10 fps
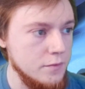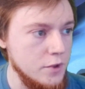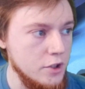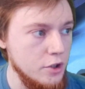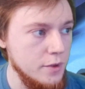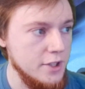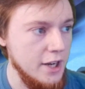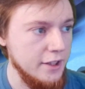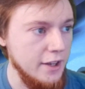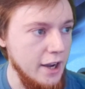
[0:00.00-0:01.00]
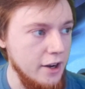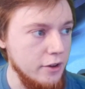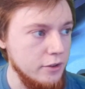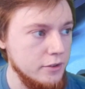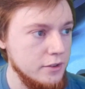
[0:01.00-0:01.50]
Do you attack
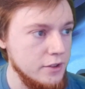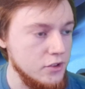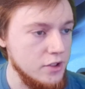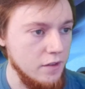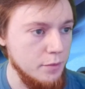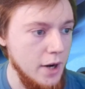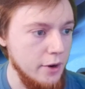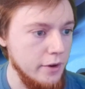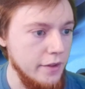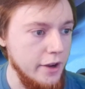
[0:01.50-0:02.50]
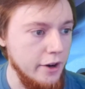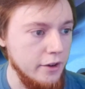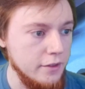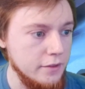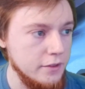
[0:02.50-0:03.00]
now? 7 power in the air.
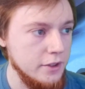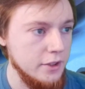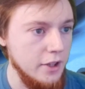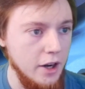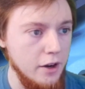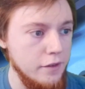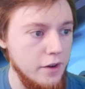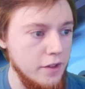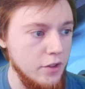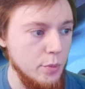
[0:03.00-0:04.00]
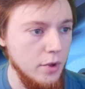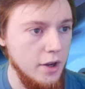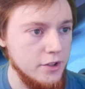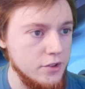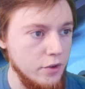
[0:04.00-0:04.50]
I don't have anything that
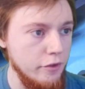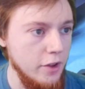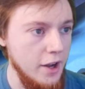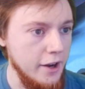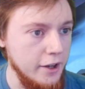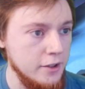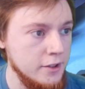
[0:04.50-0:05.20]
blocks flying.